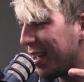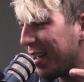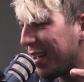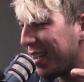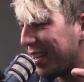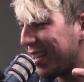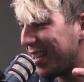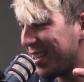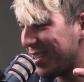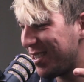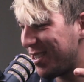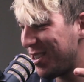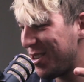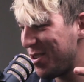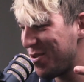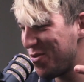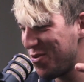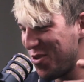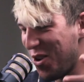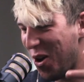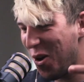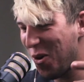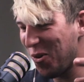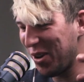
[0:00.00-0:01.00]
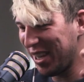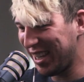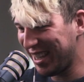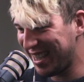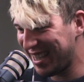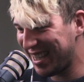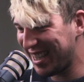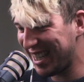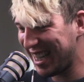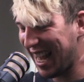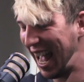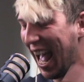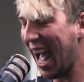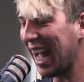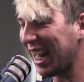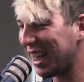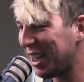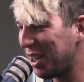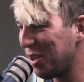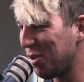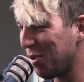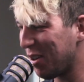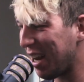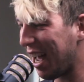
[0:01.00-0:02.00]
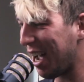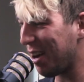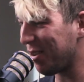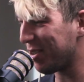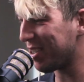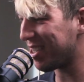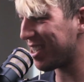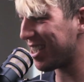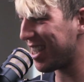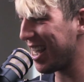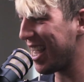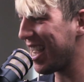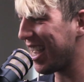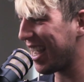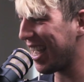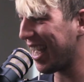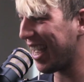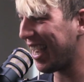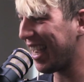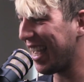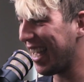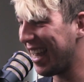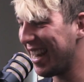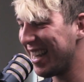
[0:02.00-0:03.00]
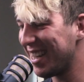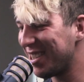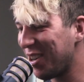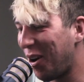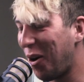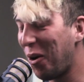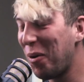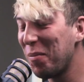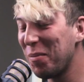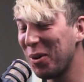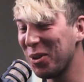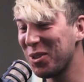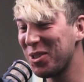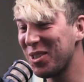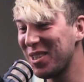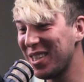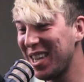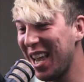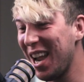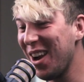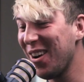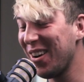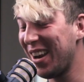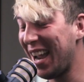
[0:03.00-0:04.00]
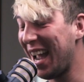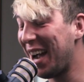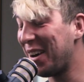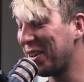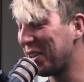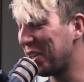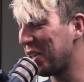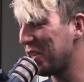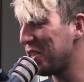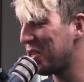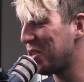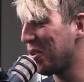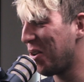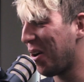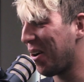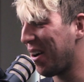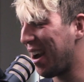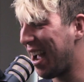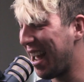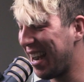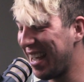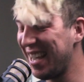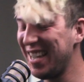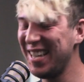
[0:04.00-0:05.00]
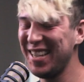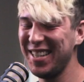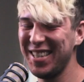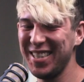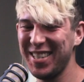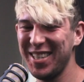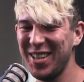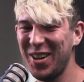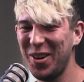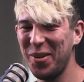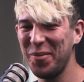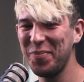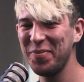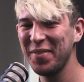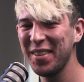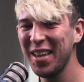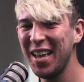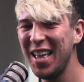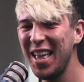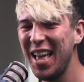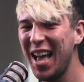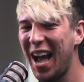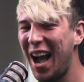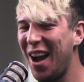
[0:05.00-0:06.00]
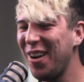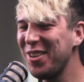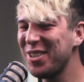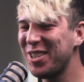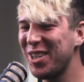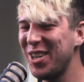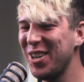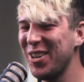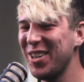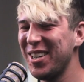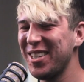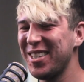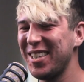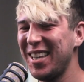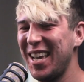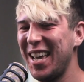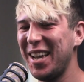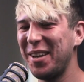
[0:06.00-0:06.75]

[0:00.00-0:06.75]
because you know exactly what I was thinking, and it's almost scary how good you are at it. And so I was curious, like,